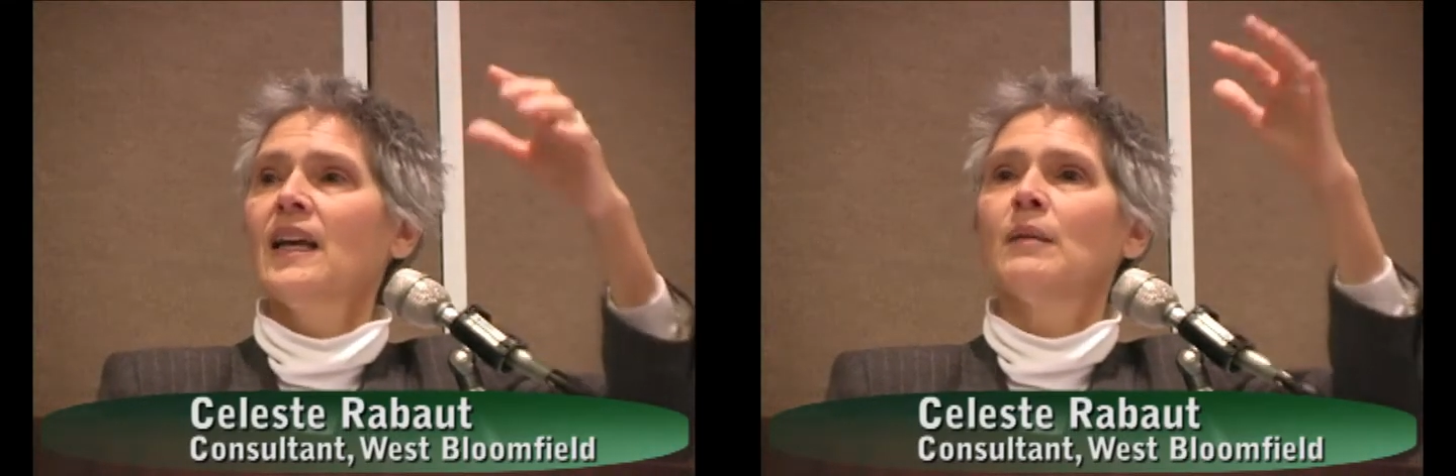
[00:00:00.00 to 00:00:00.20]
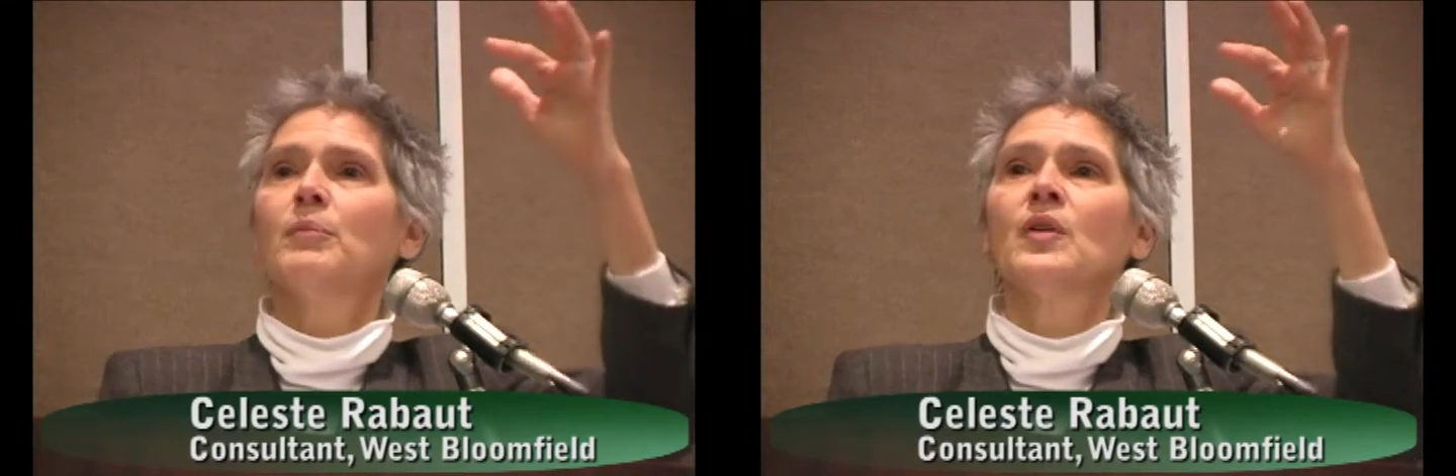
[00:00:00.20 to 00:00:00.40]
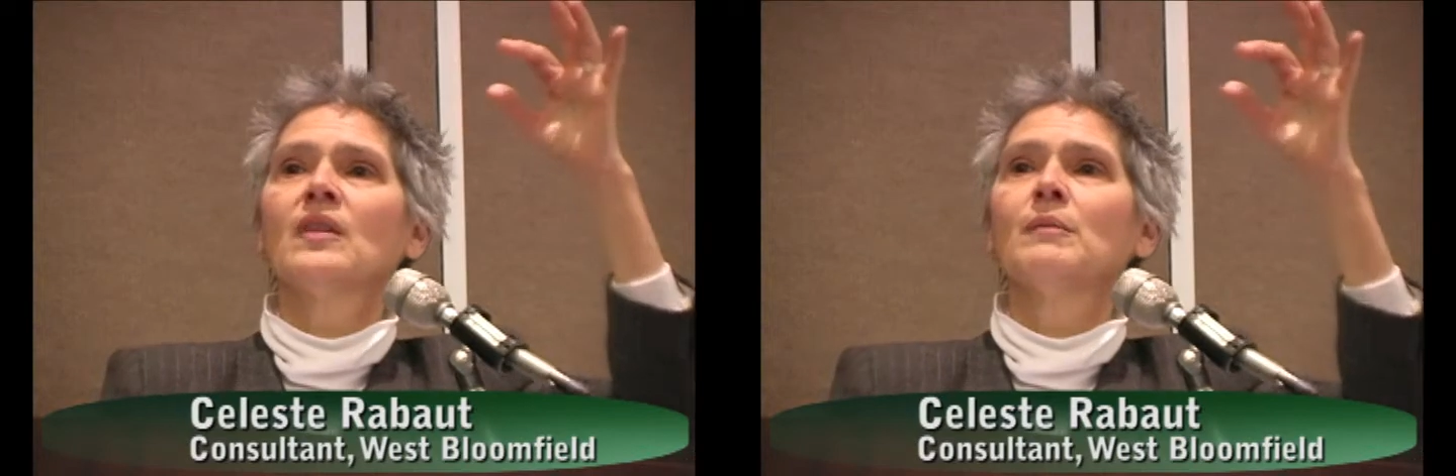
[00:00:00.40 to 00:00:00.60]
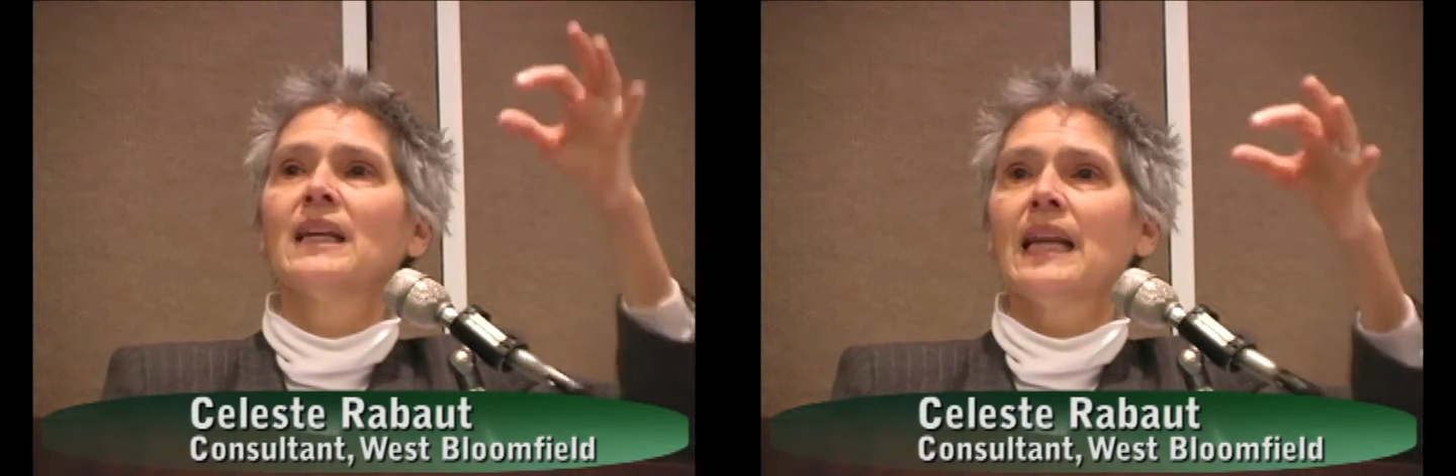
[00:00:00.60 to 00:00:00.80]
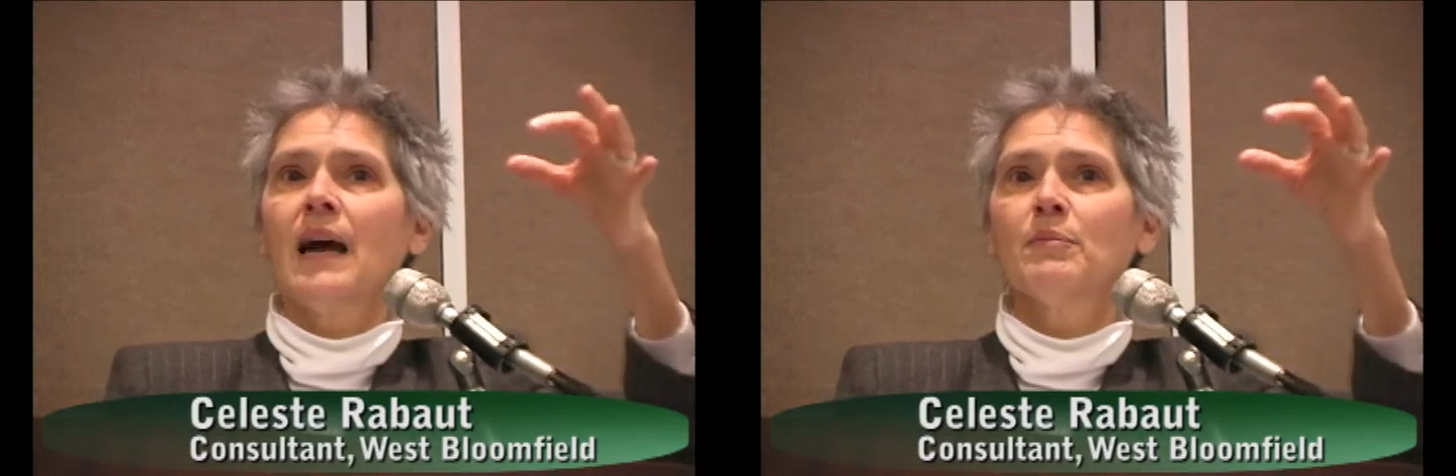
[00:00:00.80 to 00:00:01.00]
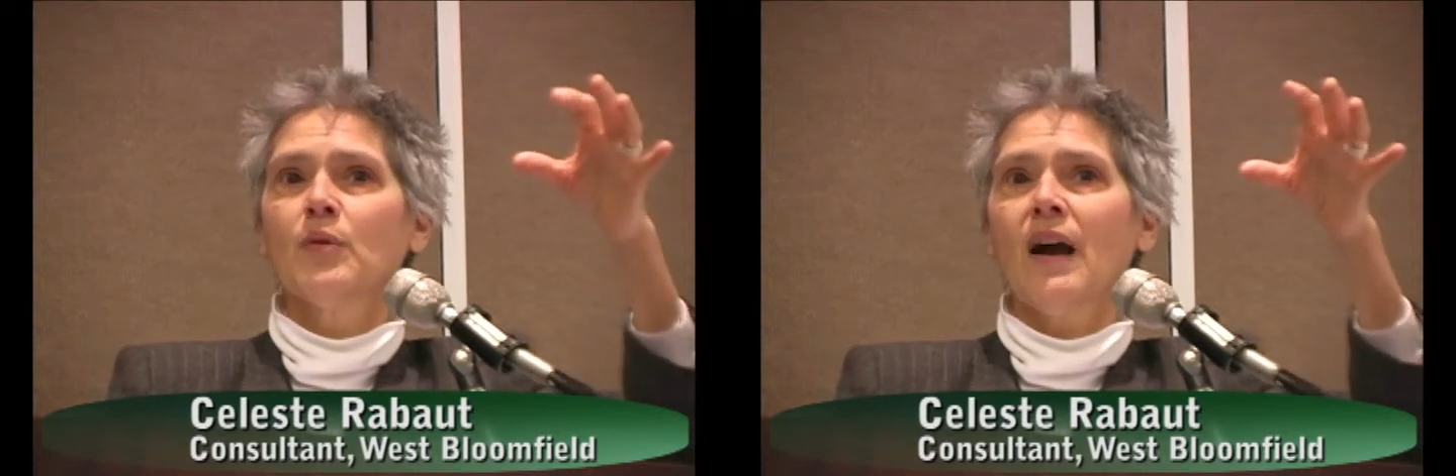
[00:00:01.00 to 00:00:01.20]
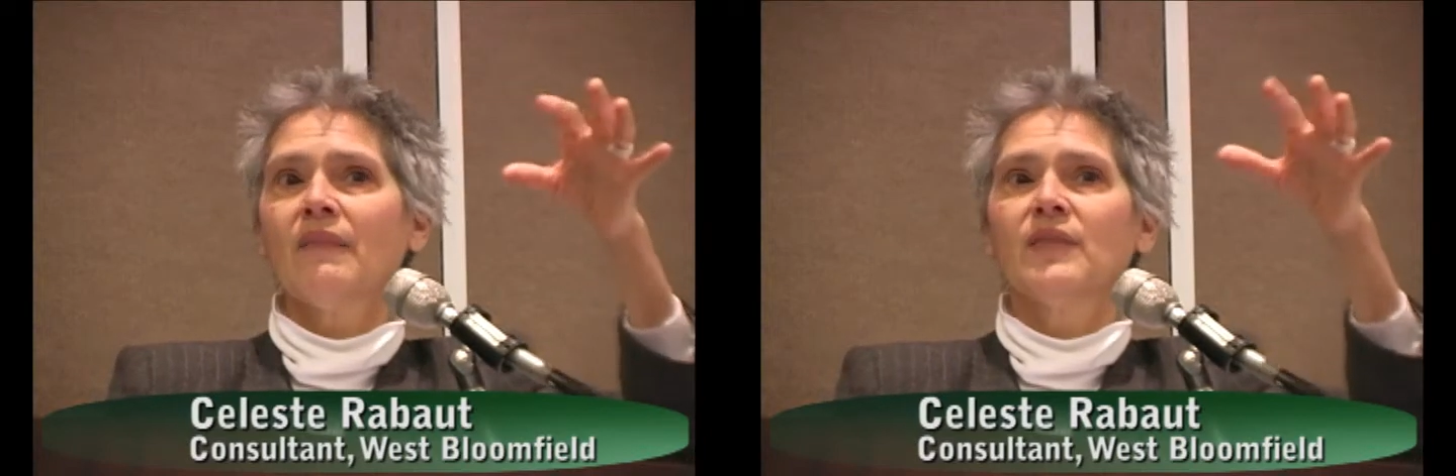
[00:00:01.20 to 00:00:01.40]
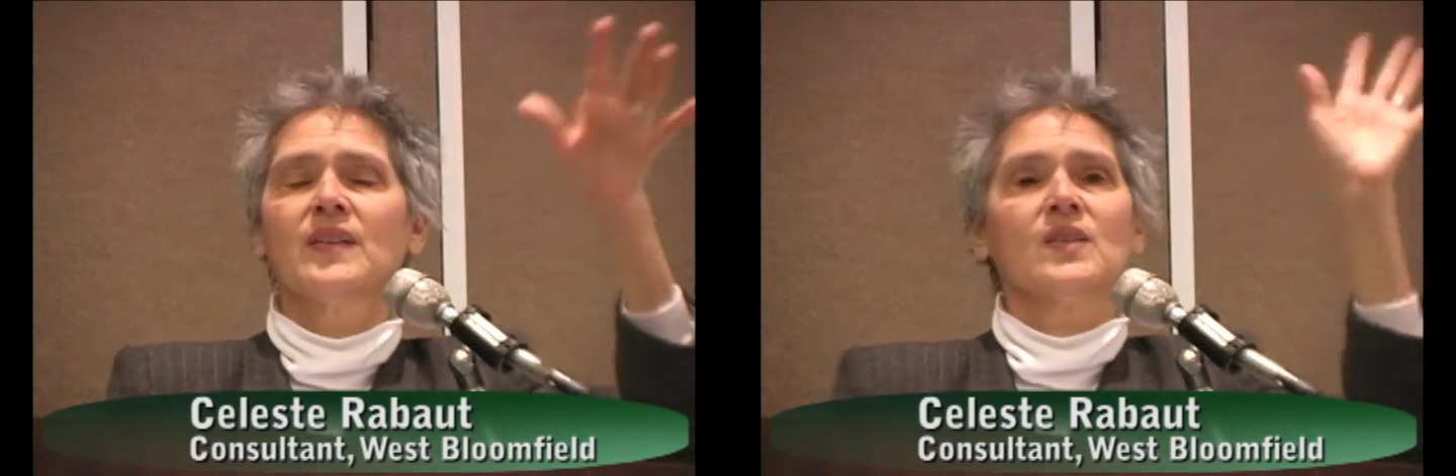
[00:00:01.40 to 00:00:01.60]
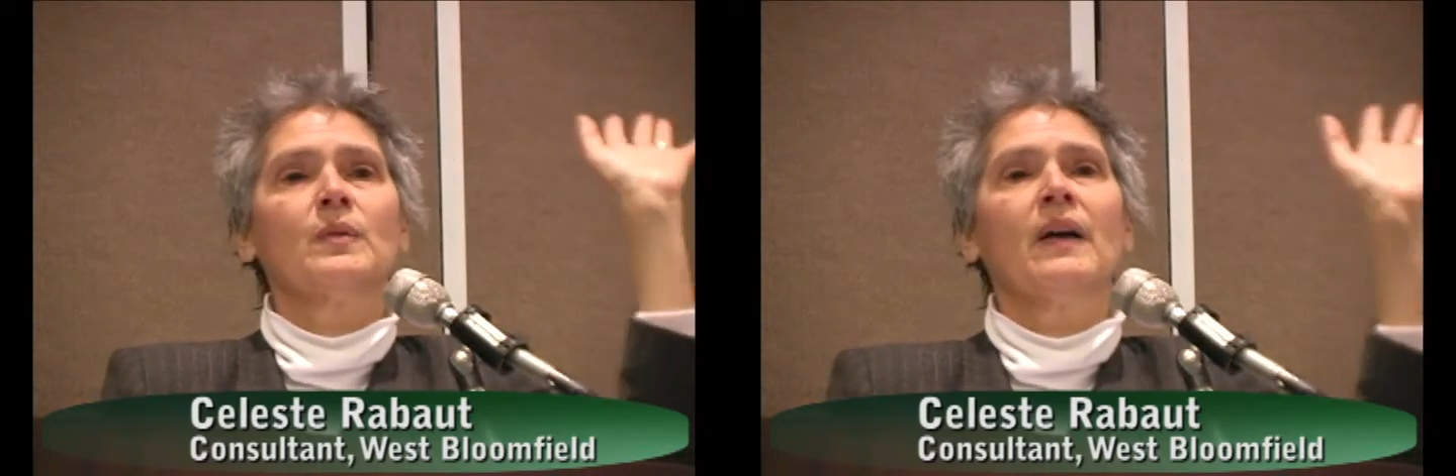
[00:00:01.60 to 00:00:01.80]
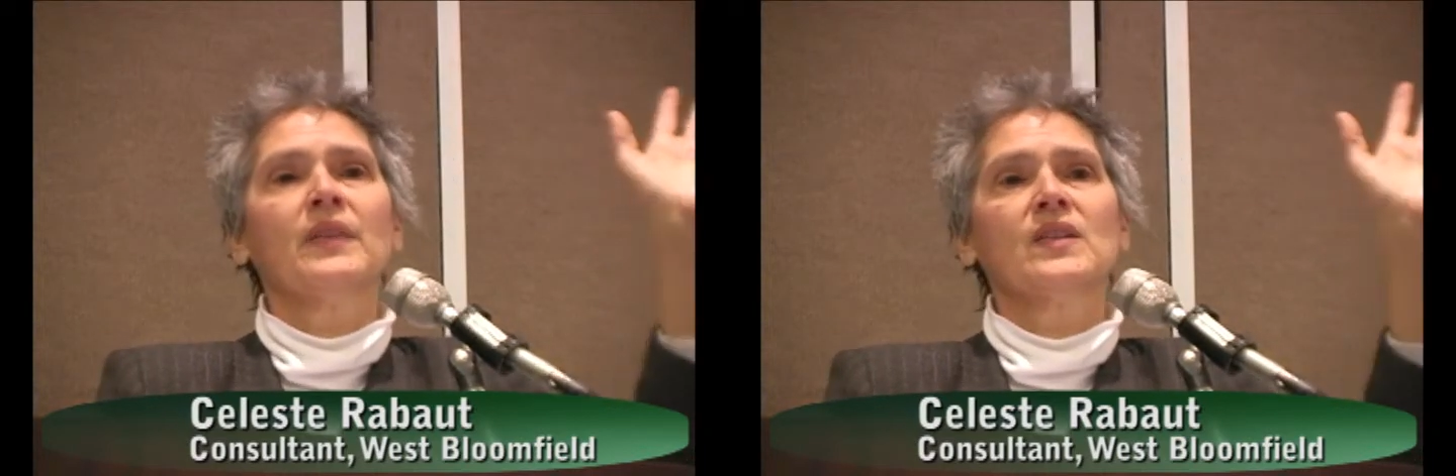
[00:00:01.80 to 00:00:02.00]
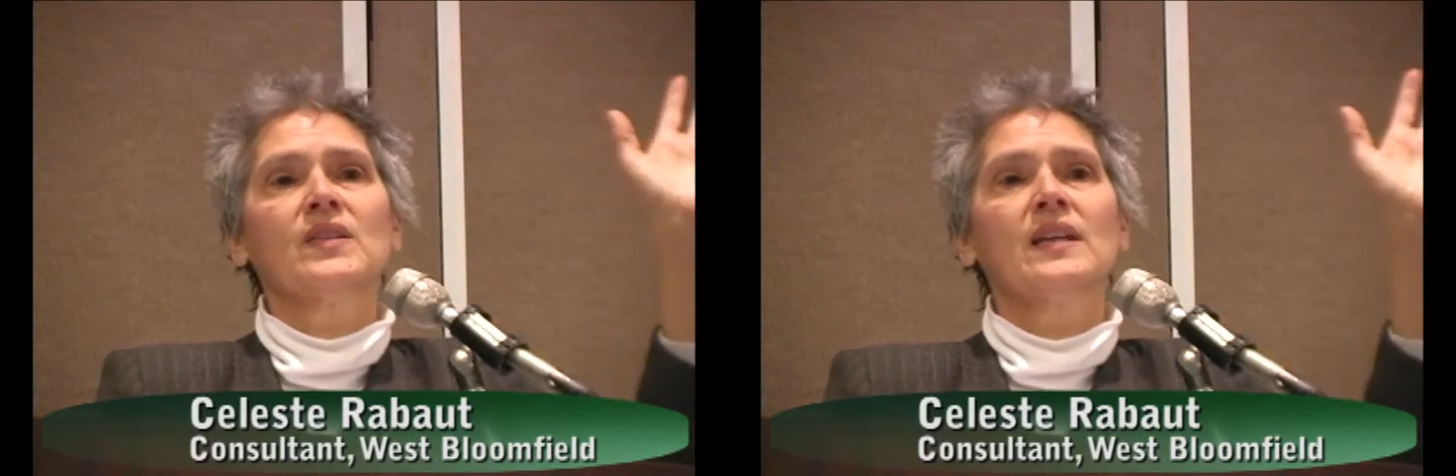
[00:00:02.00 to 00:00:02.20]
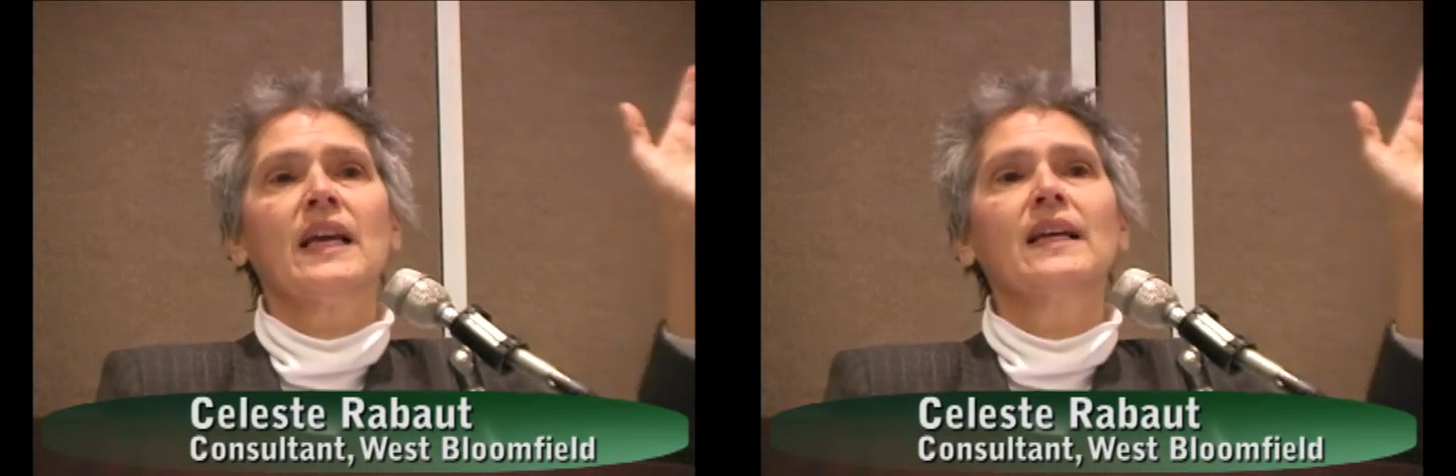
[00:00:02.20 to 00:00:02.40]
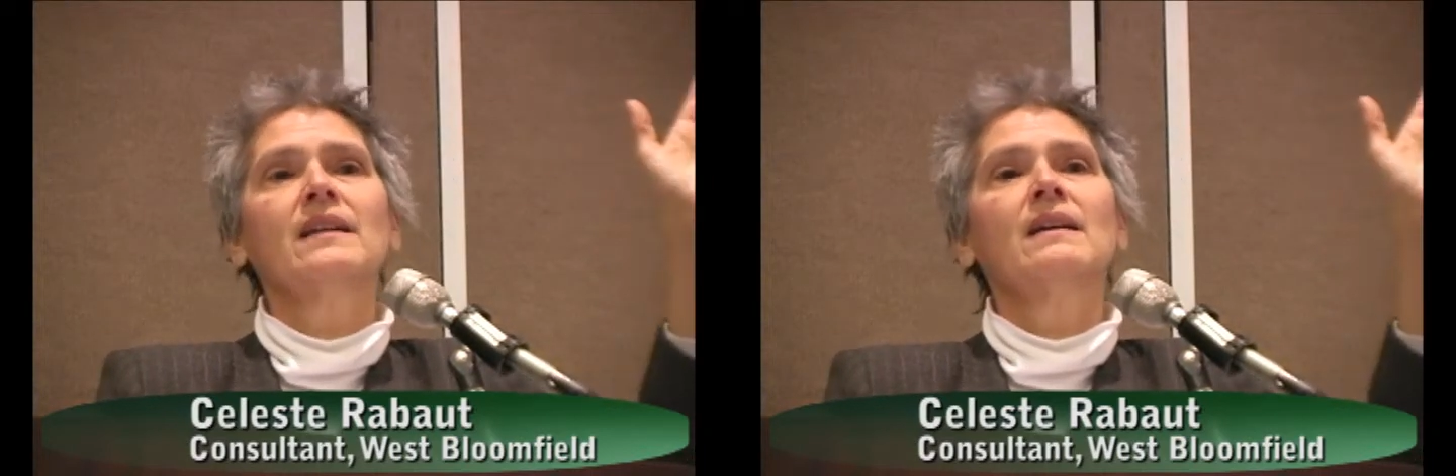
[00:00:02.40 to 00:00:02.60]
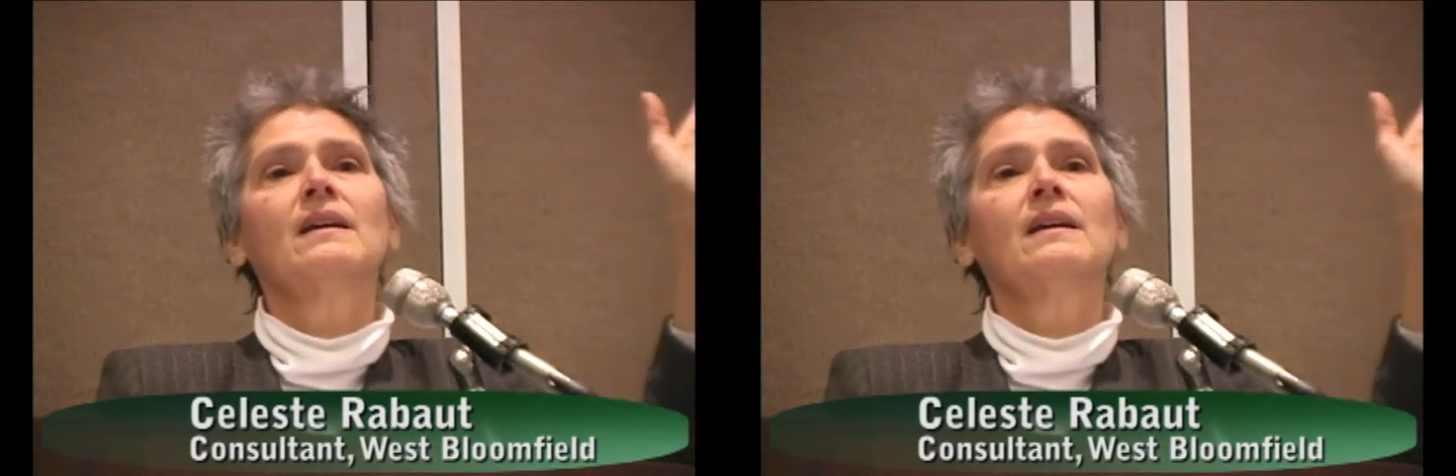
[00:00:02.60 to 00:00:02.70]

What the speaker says: and put them in nonprofits around the state